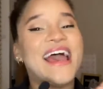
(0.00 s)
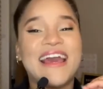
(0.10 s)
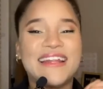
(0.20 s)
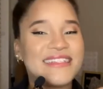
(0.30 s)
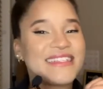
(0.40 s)

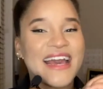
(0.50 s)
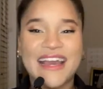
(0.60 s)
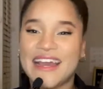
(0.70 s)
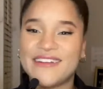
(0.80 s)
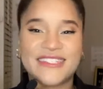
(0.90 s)
And it's that
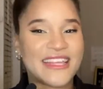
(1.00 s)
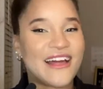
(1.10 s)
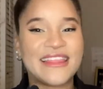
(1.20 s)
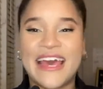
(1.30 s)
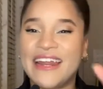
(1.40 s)
kind of
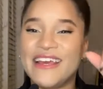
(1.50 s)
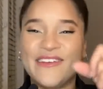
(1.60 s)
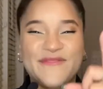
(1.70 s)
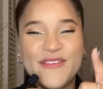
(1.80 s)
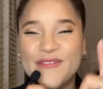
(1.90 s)
style that
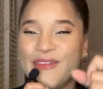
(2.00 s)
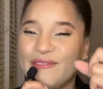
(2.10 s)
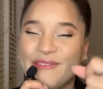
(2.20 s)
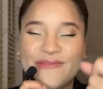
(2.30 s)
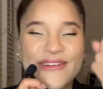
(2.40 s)
if you know,
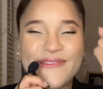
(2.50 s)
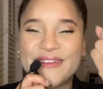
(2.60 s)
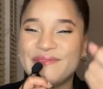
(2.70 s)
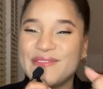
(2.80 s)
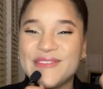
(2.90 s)
you know.
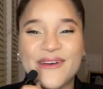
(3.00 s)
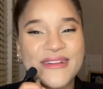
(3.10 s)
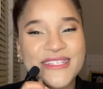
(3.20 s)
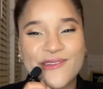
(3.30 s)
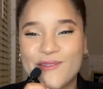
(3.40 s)
And if you don't,
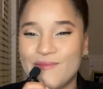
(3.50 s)
it's cool.